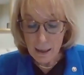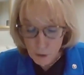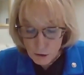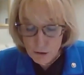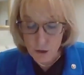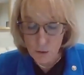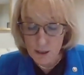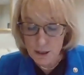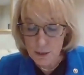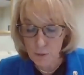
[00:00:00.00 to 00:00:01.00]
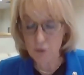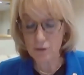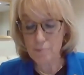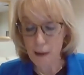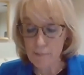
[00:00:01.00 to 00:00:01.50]
I'm also a
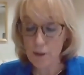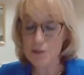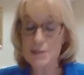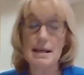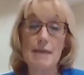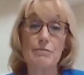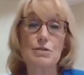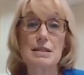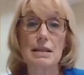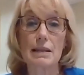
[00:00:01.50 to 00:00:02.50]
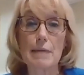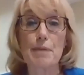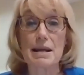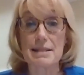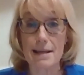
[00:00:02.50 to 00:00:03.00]
supporter of bipartisan efforts
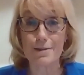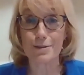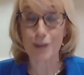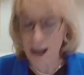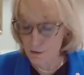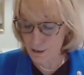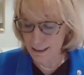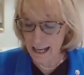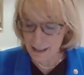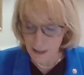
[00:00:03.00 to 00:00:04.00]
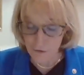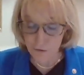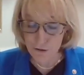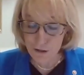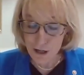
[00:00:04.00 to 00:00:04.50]
led by Senator Heinrich and
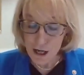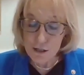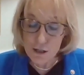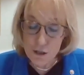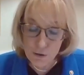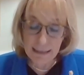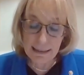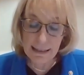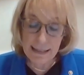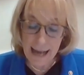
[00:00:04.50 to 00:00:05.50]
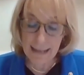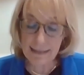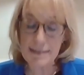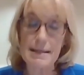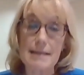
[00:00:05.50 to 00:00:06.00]
others to strengthen
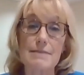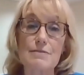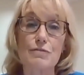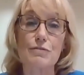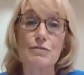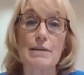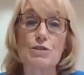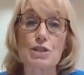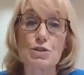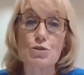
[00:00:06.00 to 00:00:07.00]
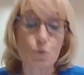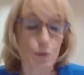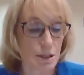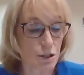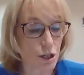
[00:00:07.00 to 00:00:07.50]
tax incentives for energy
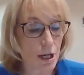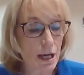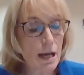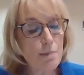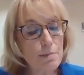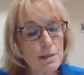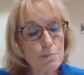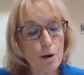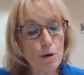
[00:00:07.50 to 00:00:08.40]
storage. Ms.